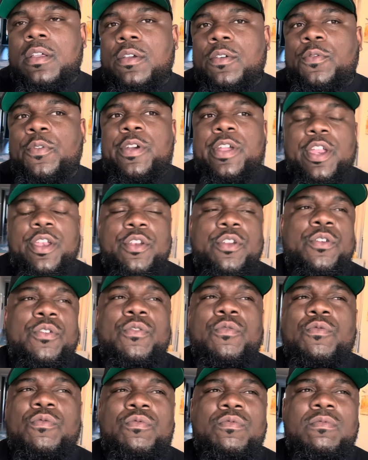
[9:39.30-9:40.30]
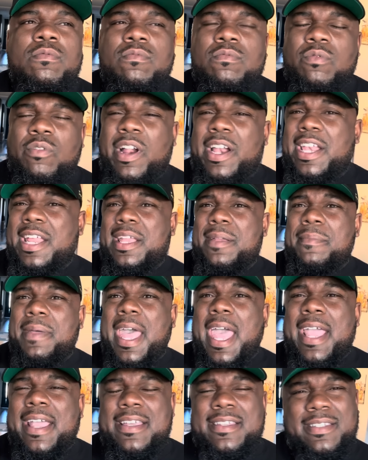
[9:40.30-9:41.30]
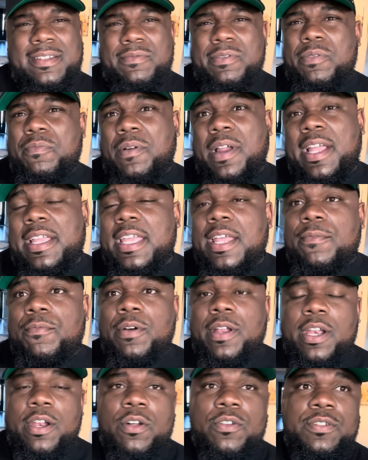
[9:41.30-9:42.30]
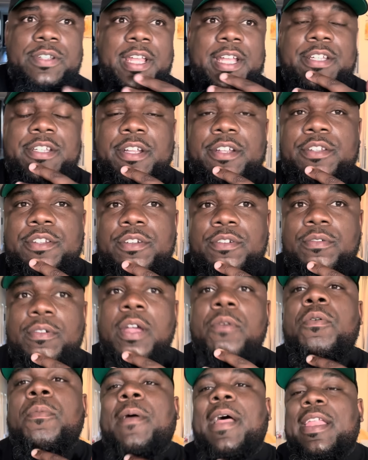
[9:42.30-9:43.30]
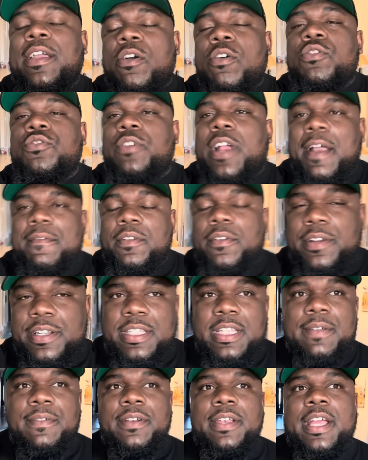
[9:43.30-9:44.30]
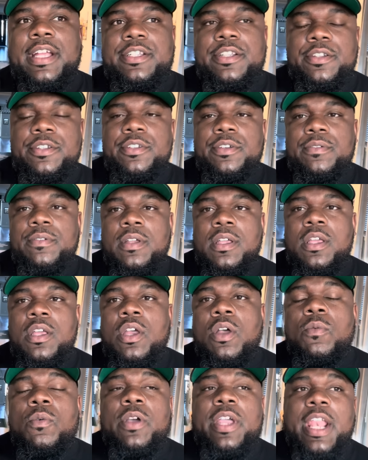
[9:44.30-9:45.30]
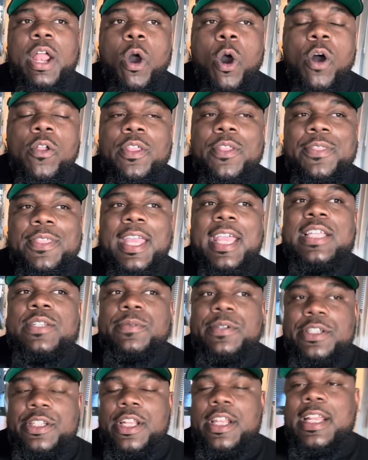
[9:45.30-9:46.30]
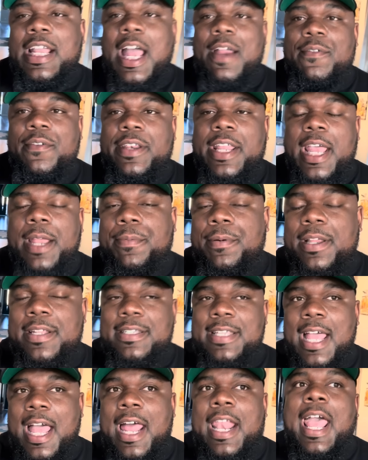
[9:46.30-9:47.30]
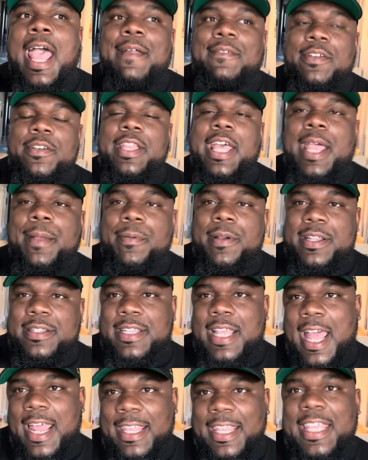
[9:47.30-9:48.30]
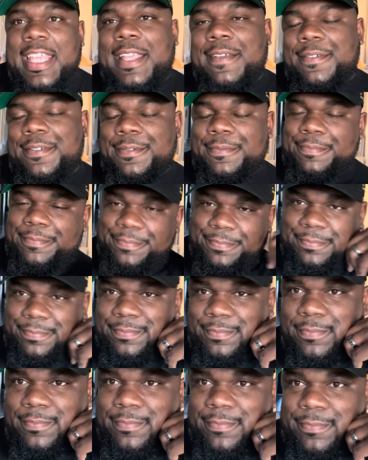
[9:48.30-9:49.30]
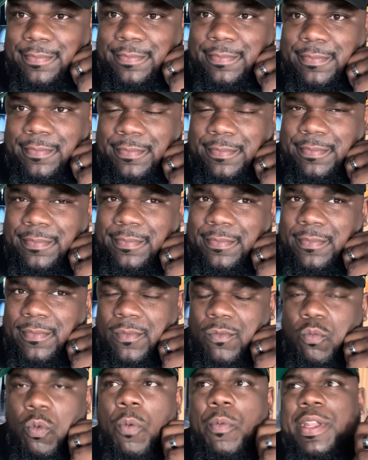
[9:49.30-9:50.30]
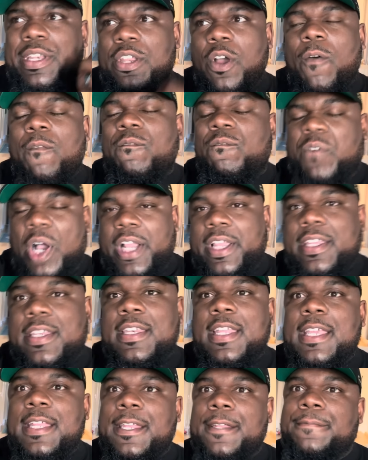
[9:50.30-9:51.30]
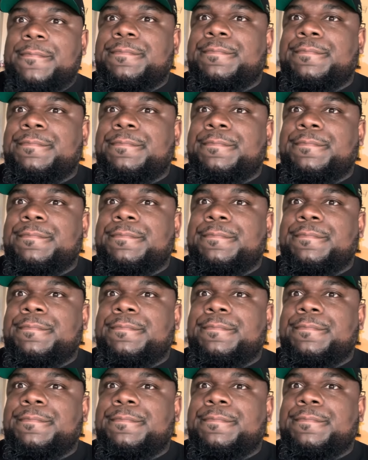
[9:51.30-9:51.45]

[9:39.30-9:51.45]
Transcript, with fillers: for your new running back because we'll probably get one of those next year too. And we'll probably go draft a receiver next year too. We'll get all the things we should have got for Dak Prescott after Dak Prescott leaves when we don't fucking need it.